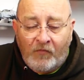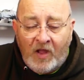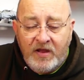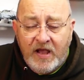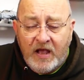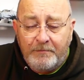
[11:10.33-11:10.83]

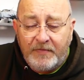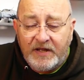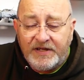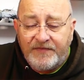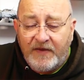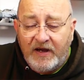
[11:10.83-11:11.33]
yeah,
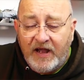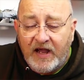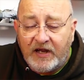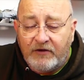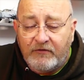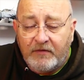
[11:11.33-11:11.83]
it's fairly
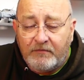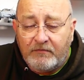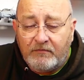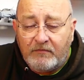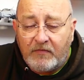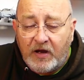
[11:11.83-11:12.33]
accurate.
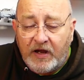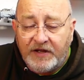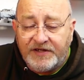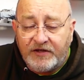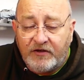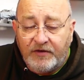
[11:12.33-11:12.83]

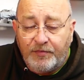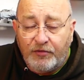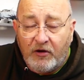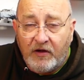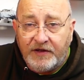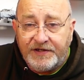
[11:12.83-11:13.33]
It's a good
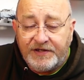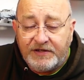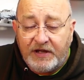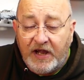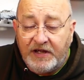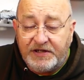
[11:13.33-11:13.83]
price.
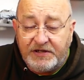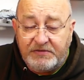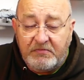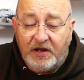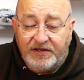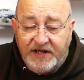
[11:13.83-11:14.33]

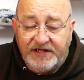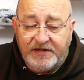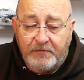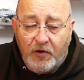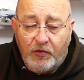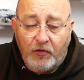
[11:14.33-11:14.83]
It's a
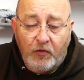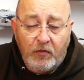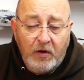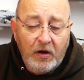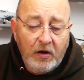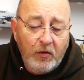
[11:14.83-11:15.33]
decent model
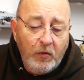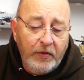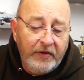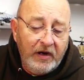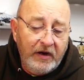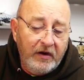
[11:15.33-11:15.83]
with
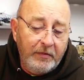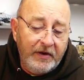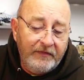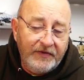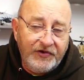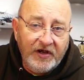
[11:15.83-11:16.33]
a little bit
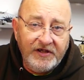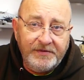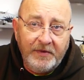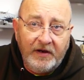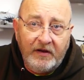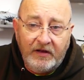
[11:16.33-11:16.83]
of
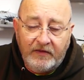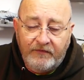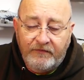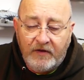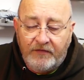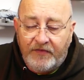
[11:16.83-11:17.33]
adjustment at the
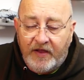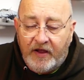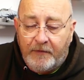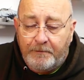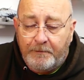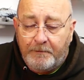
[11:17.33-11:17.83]
front there.